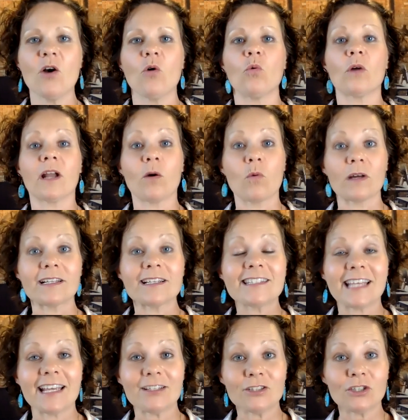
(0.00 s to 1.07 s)
What I want to
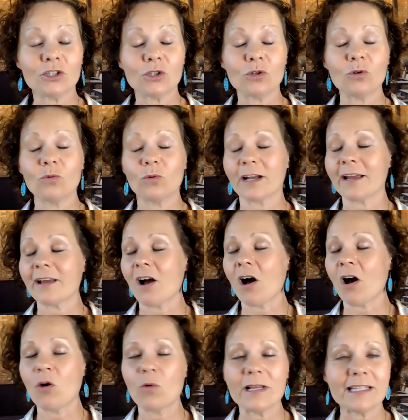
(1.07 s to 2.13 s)
say to you, what I
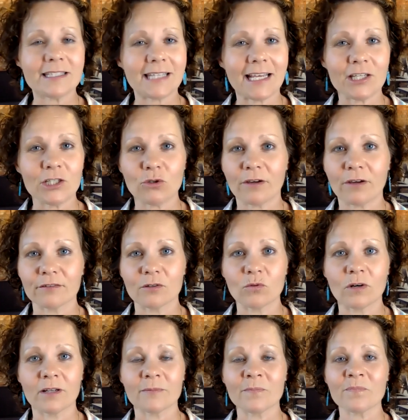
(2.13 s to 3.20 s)
always say to
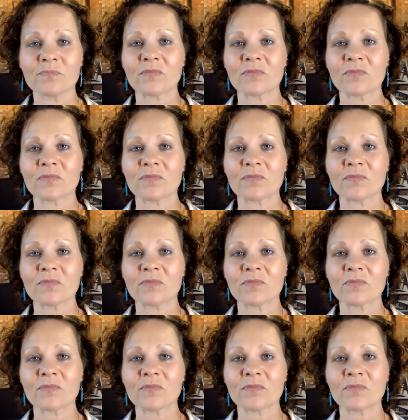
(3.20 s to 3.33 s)
everyone,